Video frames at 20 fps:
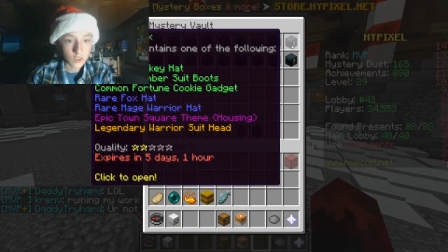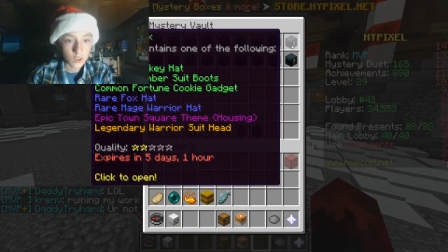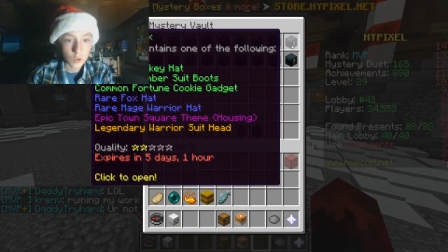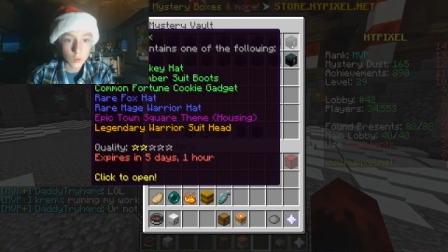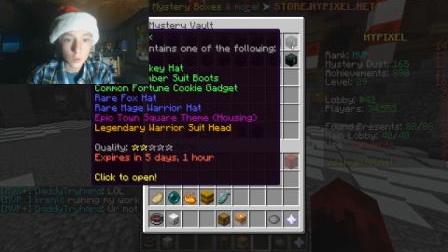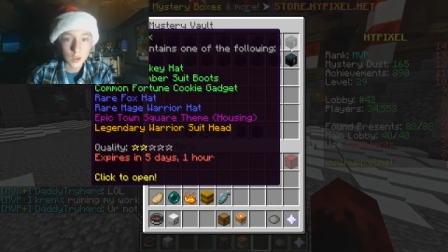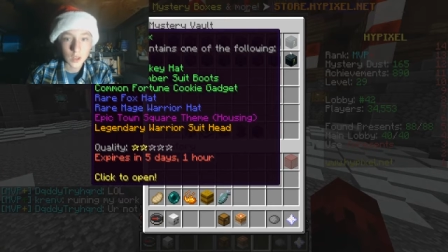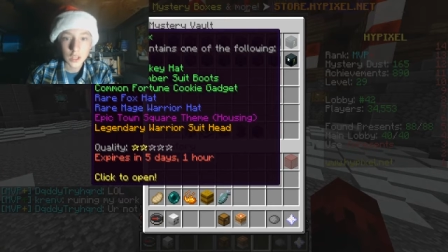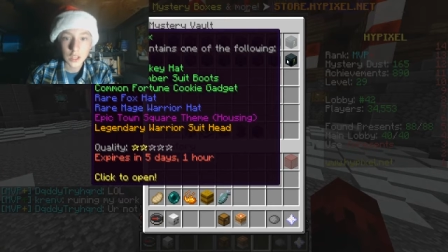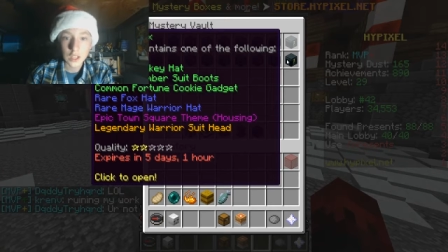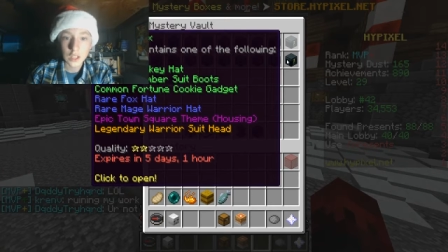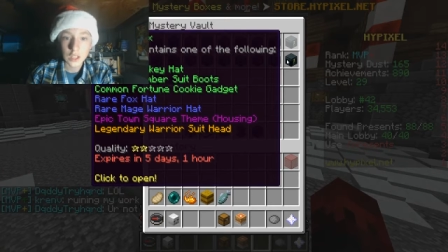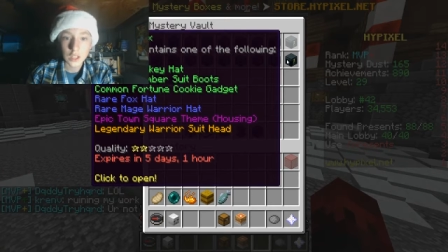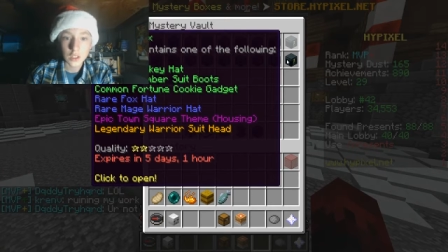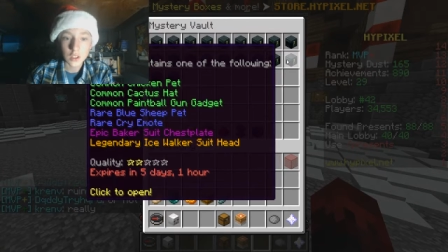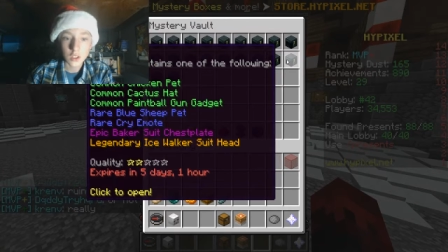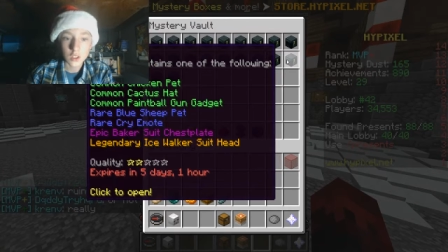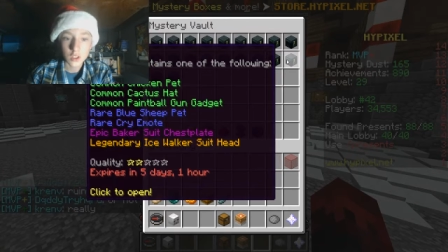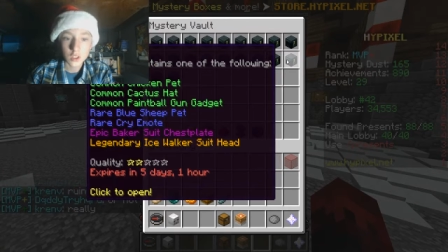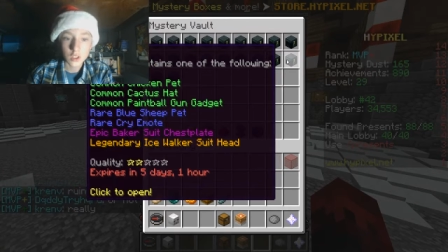three,
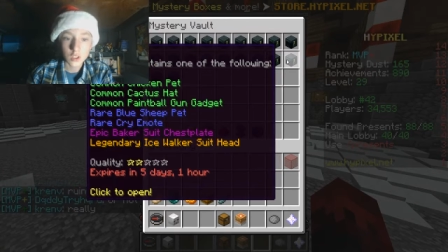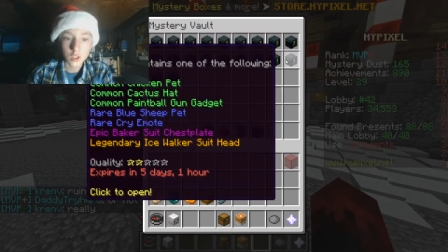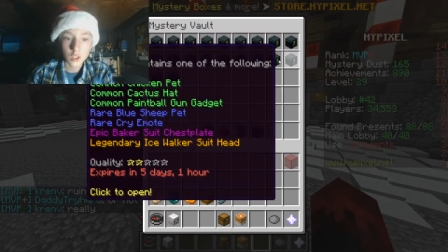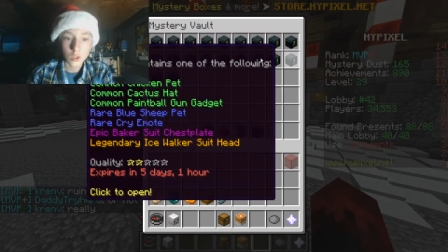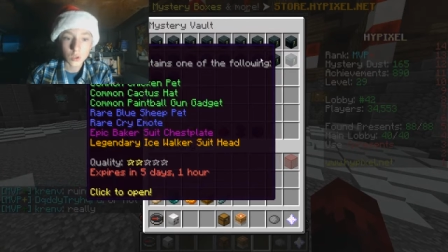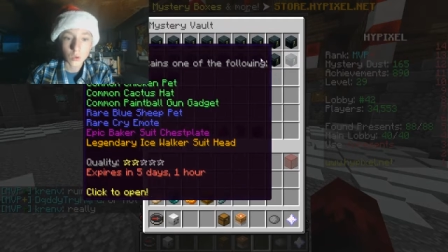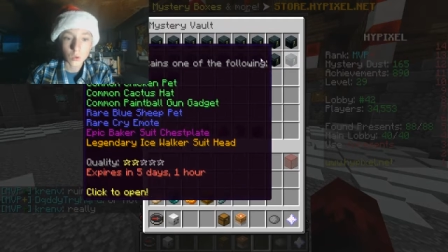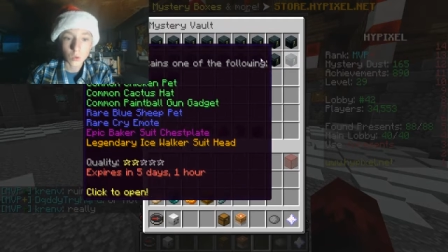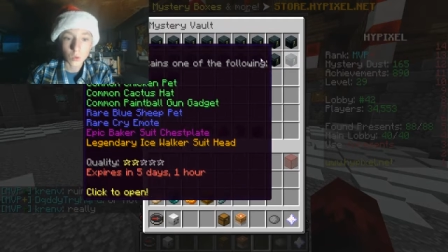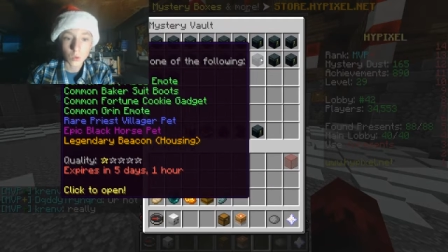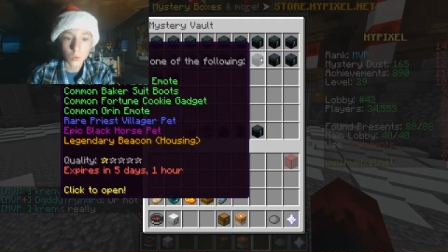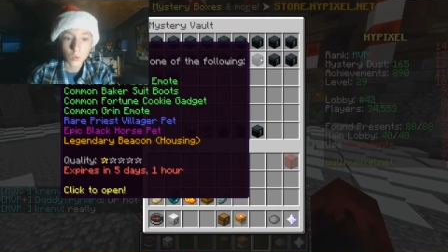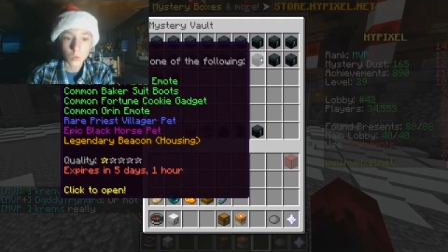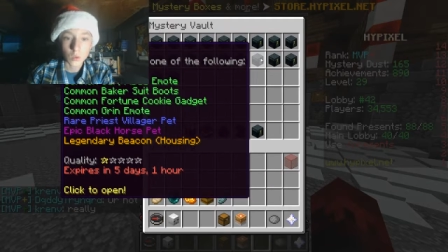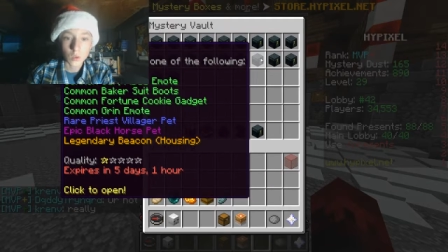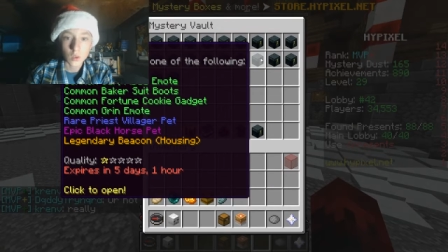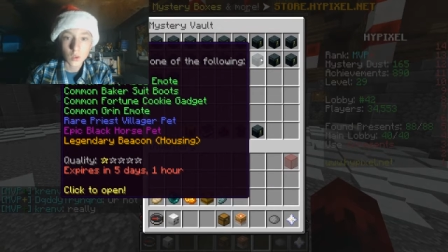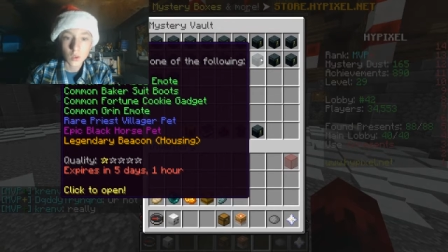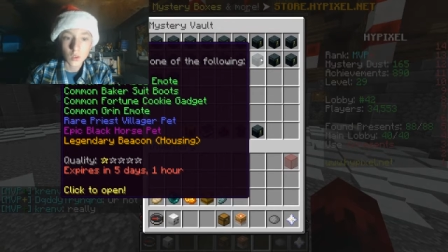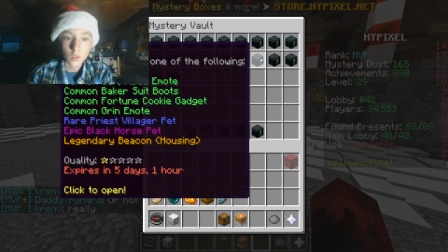two.
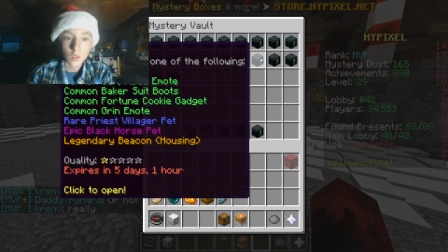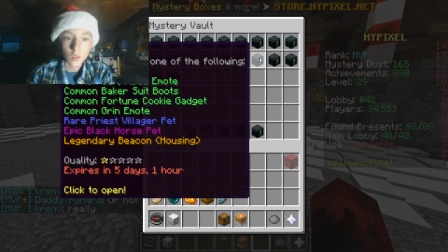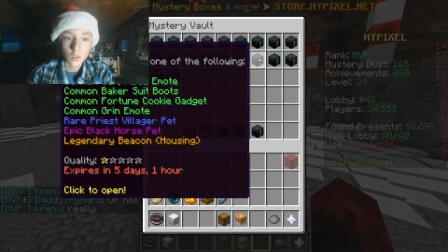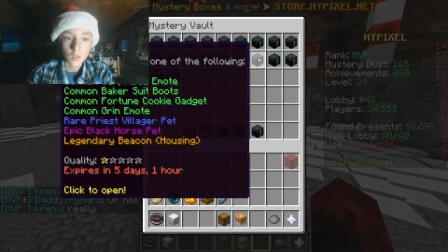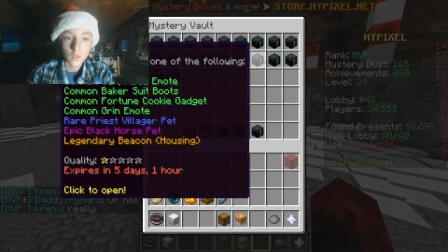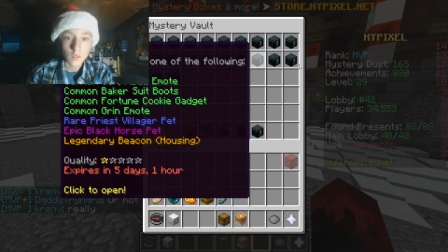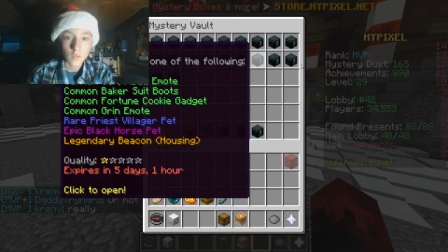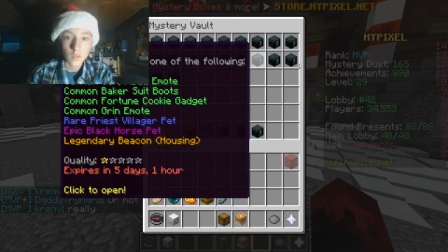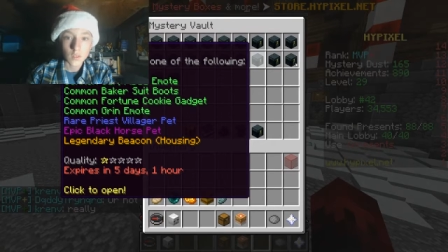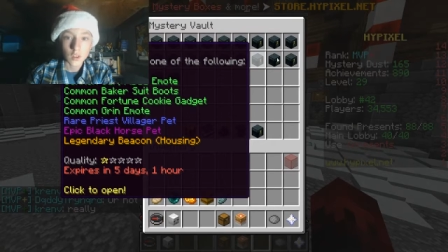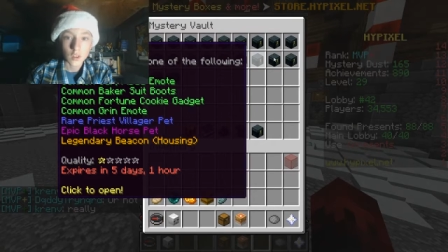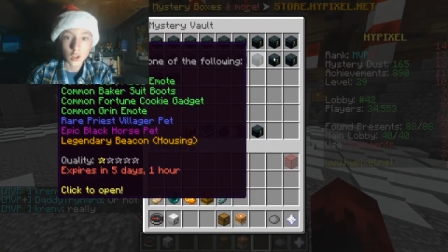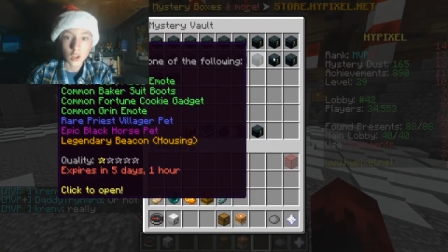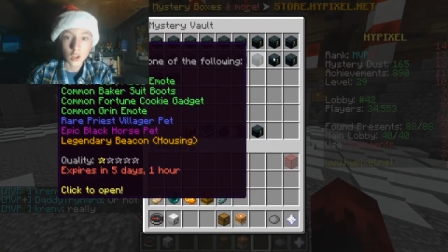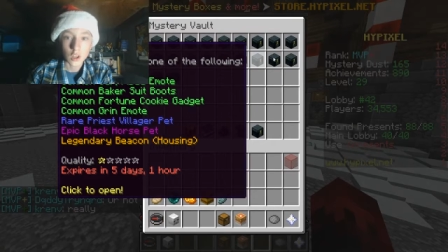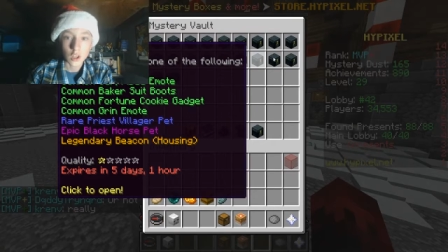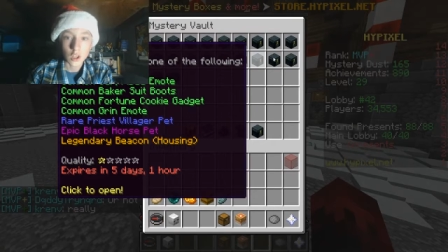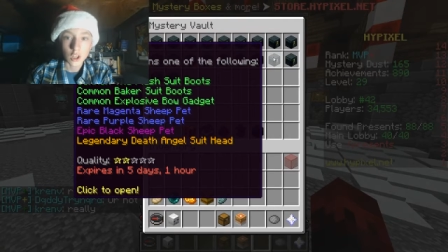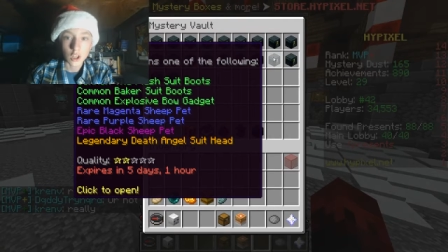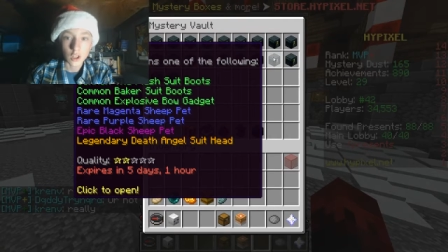
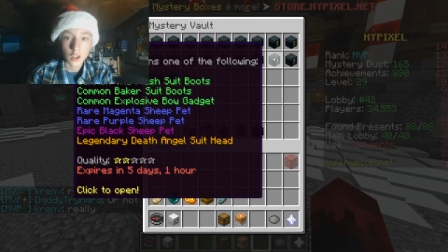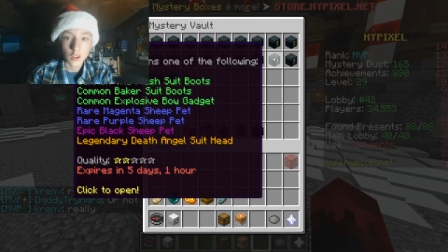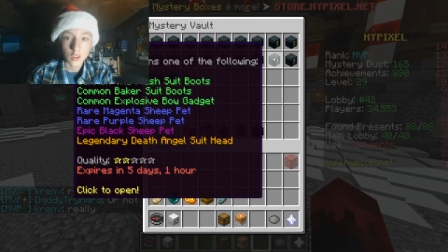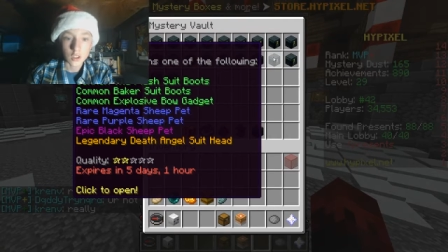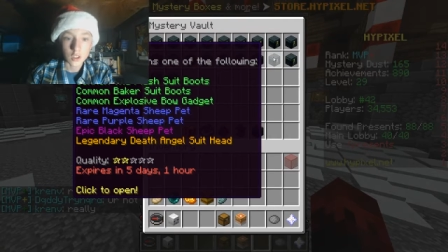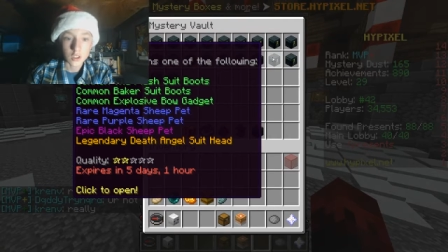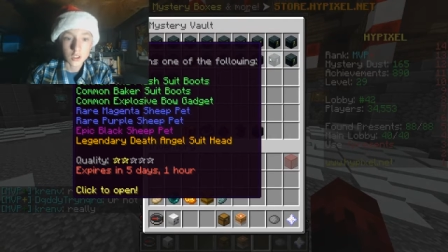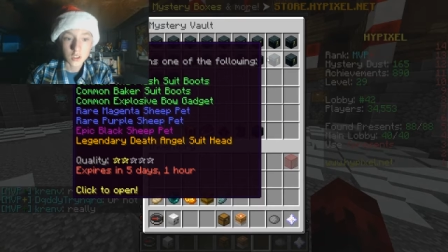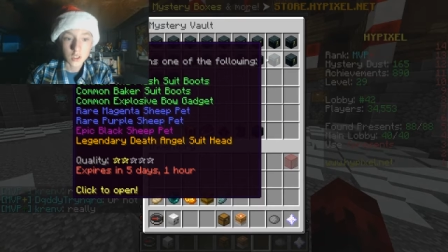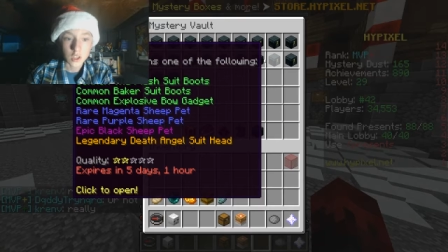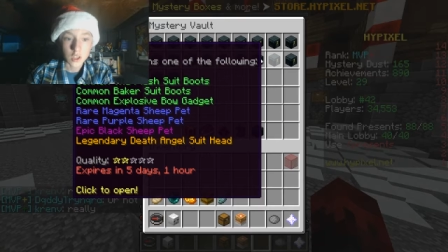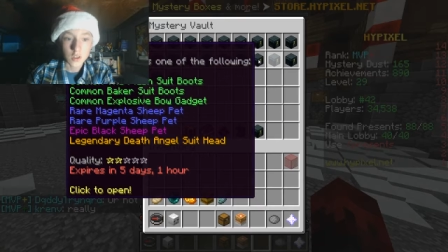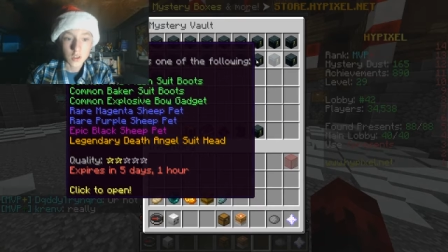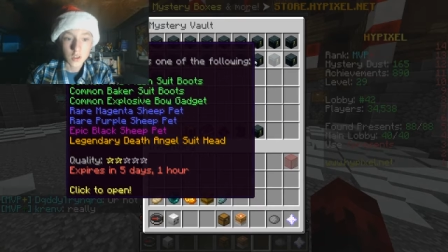Uh, let's see.